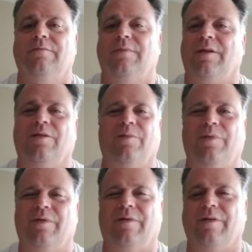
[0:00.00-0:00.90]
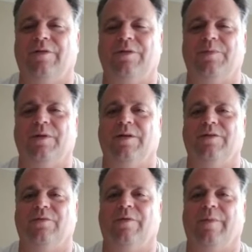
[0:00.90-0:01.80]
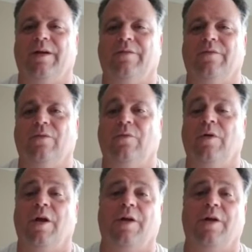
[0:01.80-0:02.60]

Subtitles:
then don't put it on there just because you want to make it look cool.